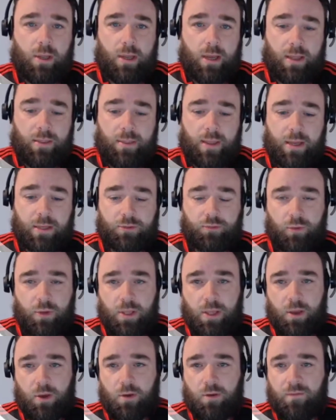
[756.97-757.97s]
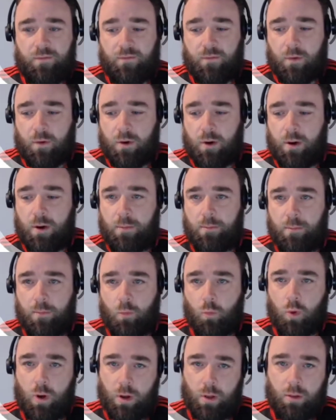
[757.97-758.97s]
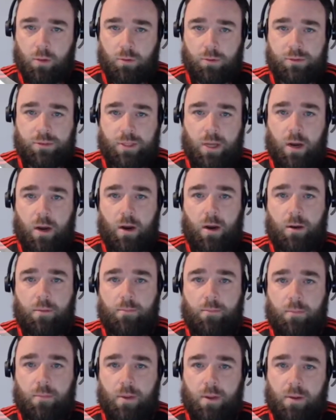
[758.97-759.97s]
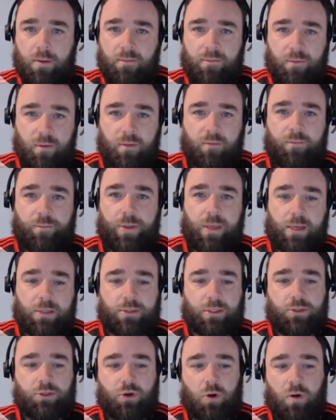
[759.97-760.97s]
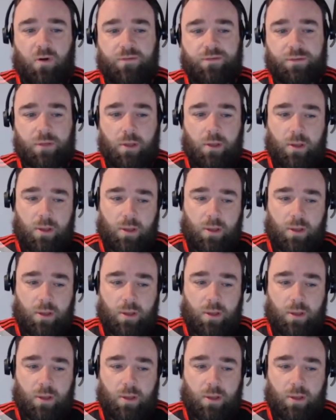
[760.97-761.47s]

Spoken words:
and that's really good for workloads that are full of peaks and troughs.